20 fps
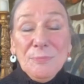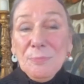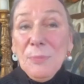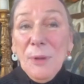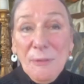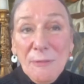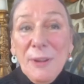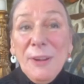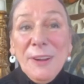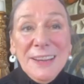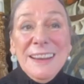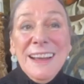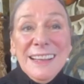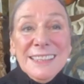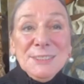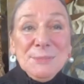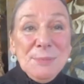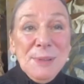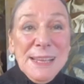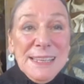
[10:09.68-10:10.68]
a very
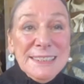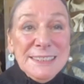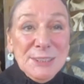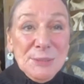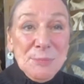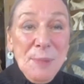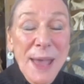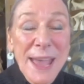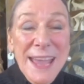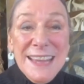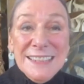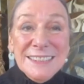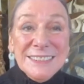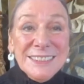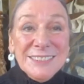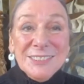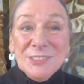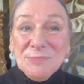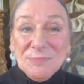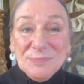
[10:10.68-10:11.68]
nice place to paint
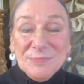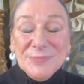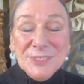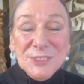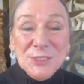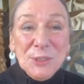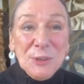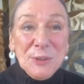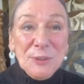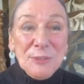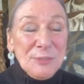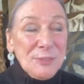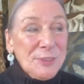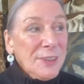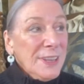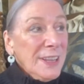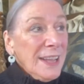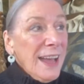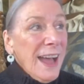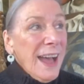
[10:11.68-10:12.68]
and sort of,
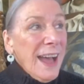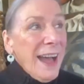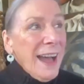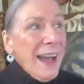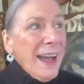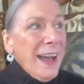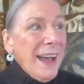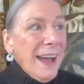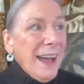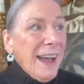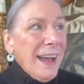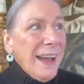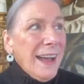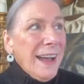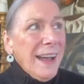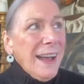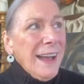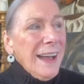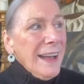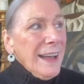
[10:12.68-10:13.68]

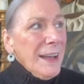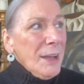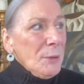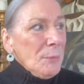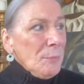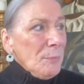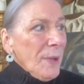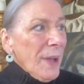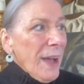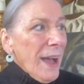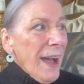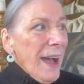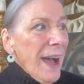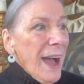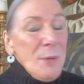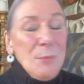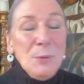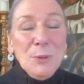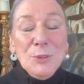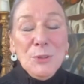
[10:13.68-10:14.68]

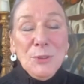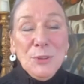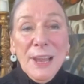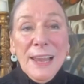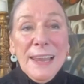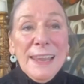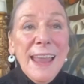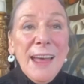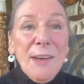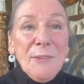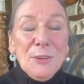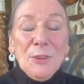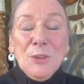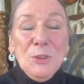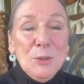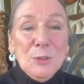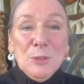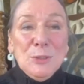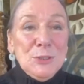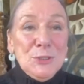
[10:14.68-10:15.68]
I would love a
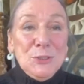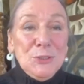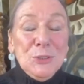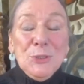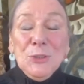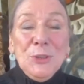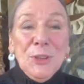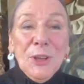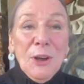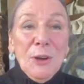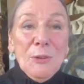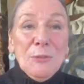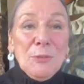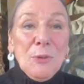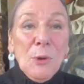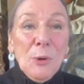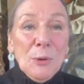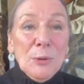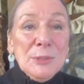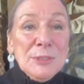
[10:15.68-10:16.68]
huge studio, of
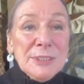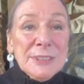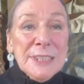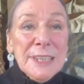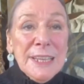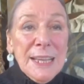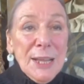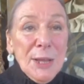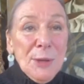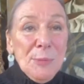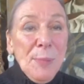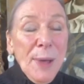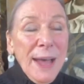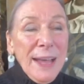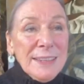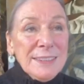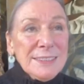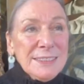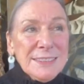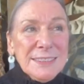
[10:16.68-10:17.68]
course,
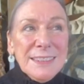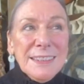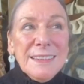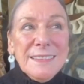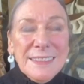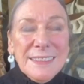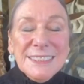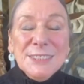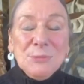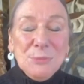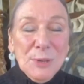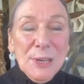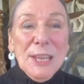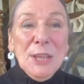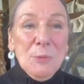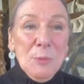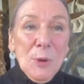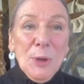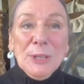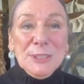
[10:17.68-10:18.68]
but this
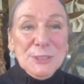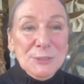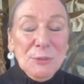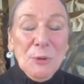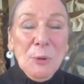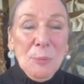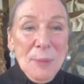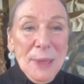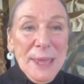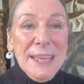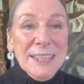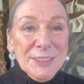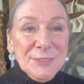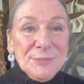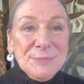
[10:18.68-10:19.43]
really works for me.